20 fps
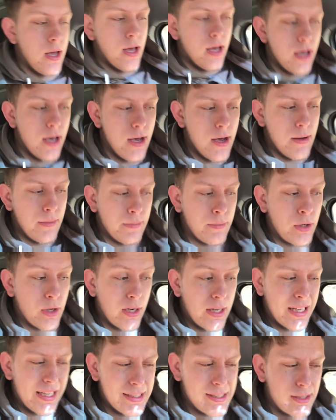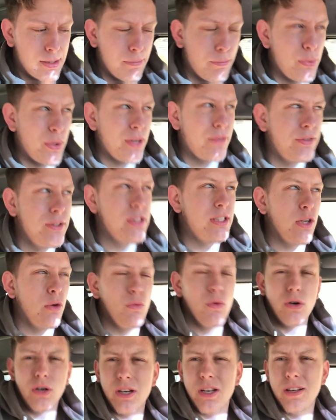I'm gonna get some breakfast at
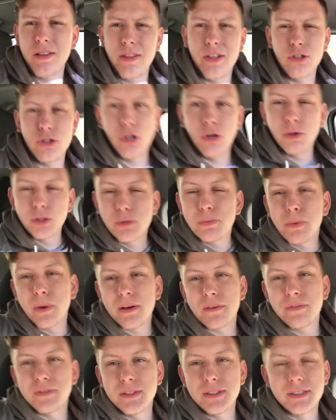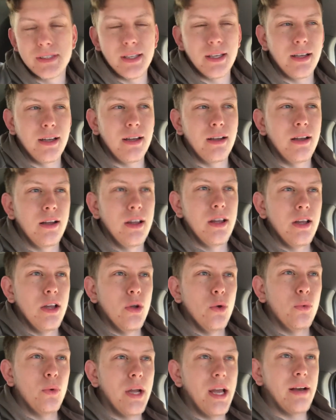work. There's always breakfast.
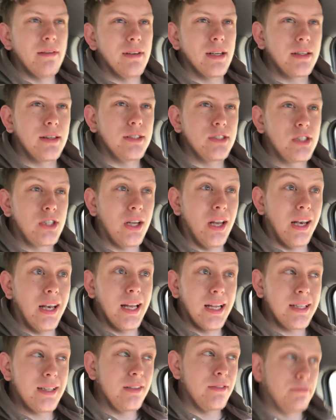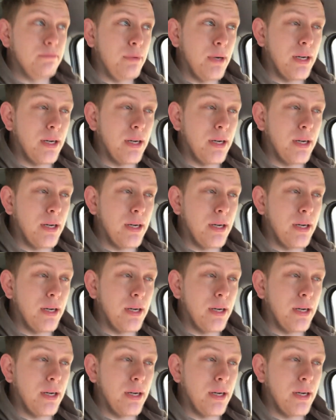We have like this collective